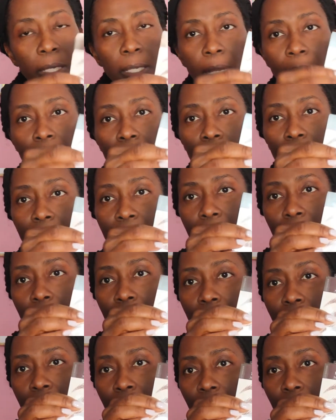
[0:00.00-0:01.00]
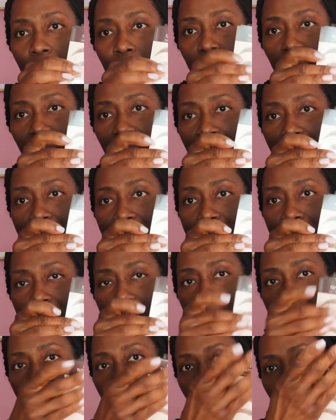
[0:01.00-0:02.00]
kind of like a
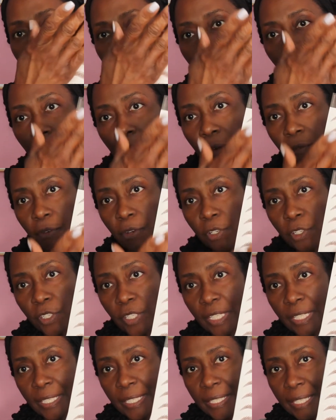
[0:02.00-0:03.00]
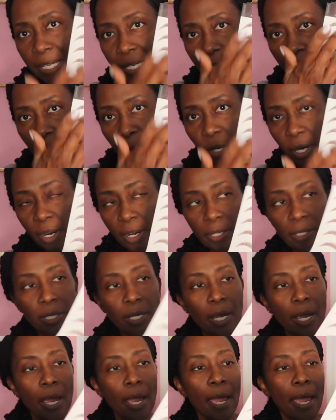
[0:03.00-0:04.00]
plastic that covers the sticky part.
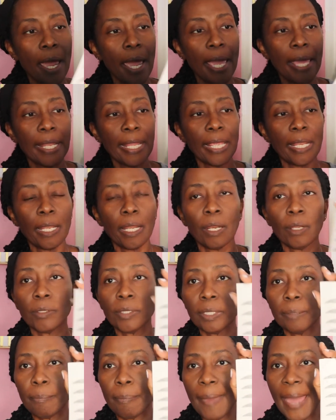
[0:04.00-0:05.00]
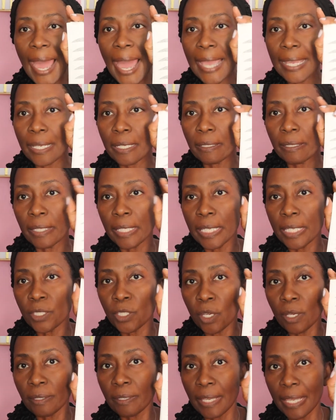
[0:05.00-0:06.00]
And then on the back, these
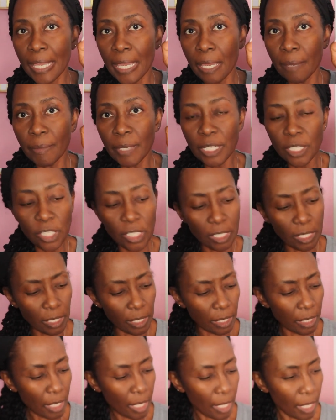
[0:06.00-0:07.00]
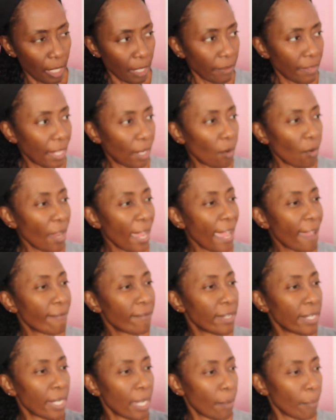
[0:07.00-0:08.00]
are the images. They don't have
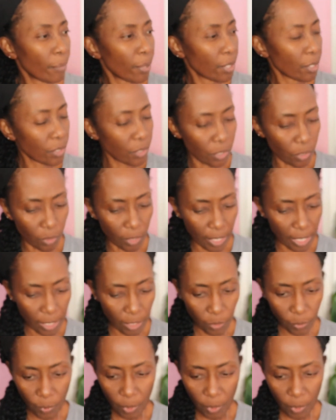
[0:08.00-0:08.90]
numbers on this